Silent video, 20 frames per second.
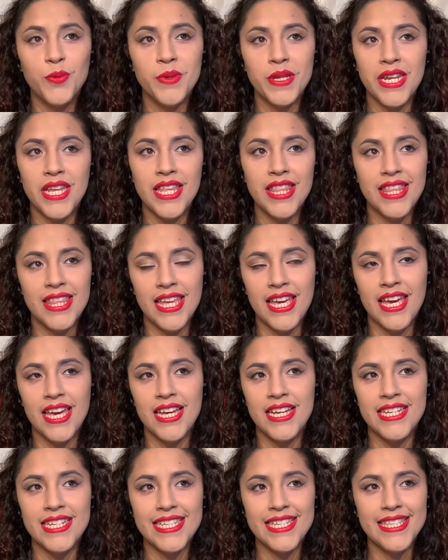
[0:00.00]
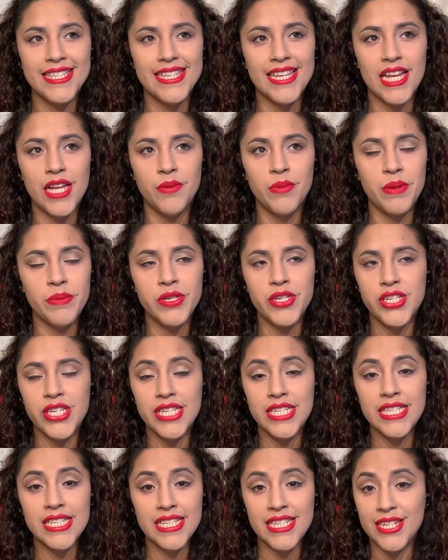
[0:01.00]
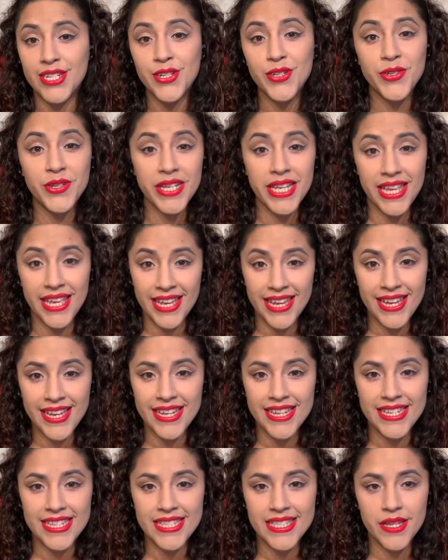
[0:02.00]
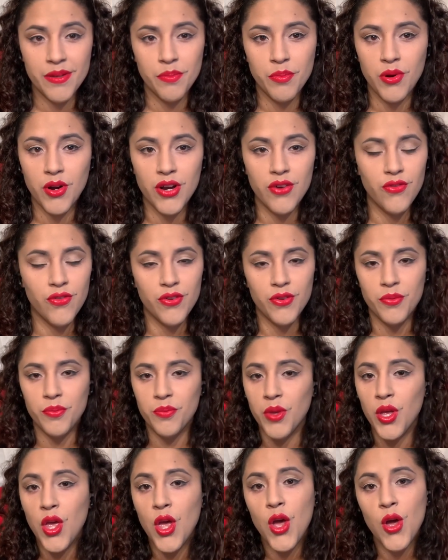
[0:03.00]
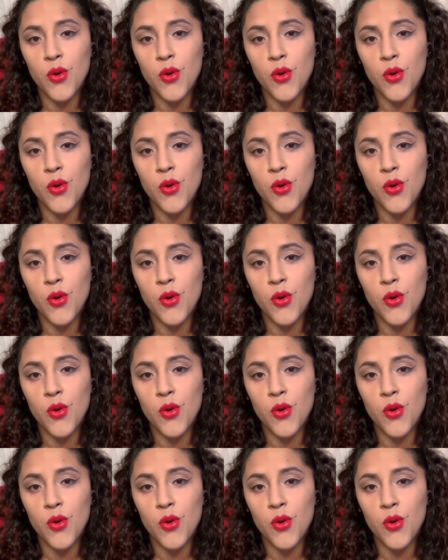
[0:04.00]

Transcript: many things. Um, I mean, she still is, apart from